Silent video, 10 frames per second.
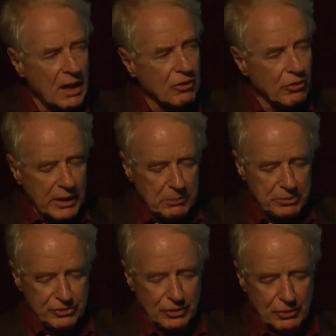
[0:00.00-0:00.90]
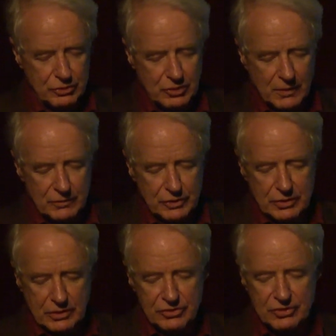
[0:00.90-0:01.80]
Graham Stokes, however,
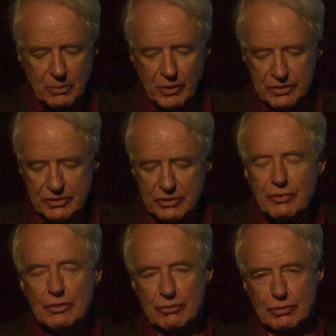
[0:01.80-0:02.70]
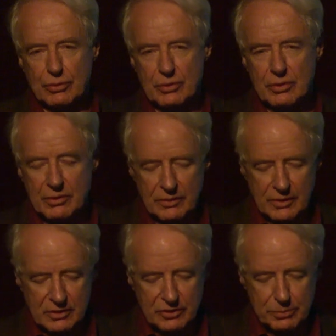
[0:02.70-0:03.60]
took a somewhat different route
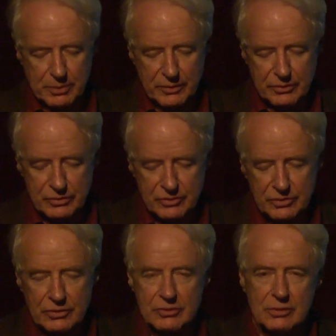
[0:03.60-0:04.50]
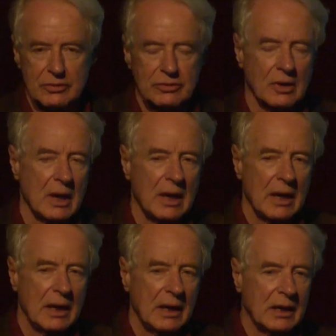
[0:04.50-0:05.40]
than his brothers and sisters.
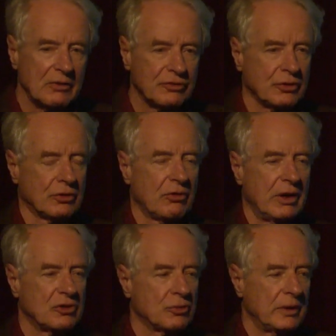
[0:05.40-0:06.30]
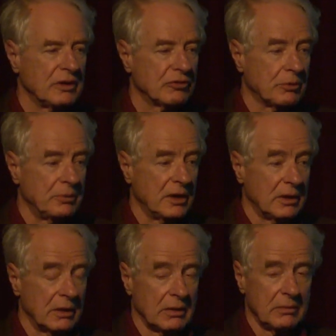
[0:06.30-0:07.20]
After graduating from
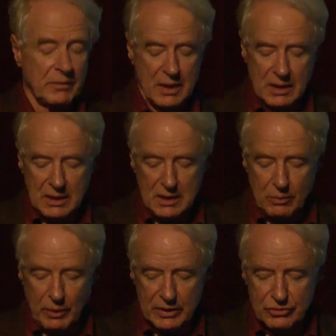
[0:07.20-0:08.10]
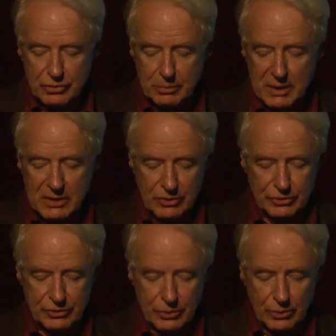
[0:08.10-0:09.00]
Yale, he went to medical
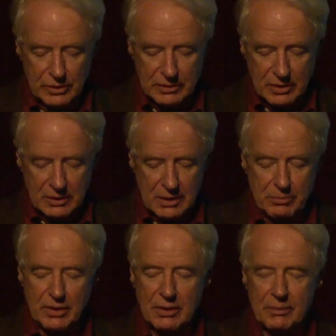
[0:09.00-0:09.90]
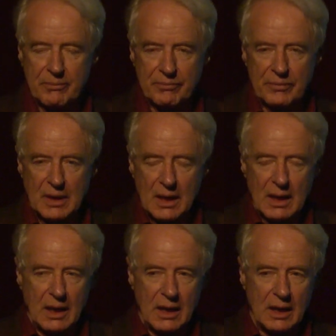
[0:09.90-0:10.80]
school at Columbia.
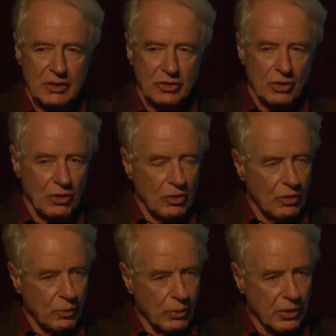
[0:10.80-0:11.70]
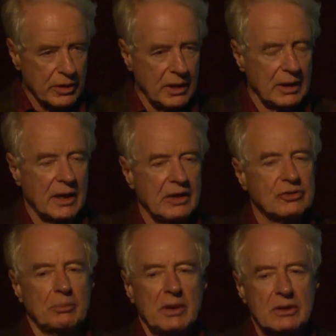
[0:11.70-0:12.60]
And Working as
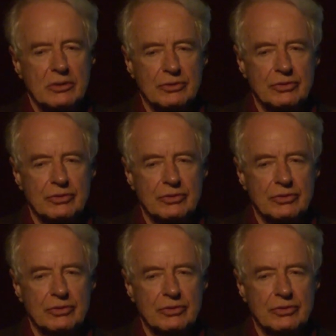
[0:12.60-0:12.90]
a medical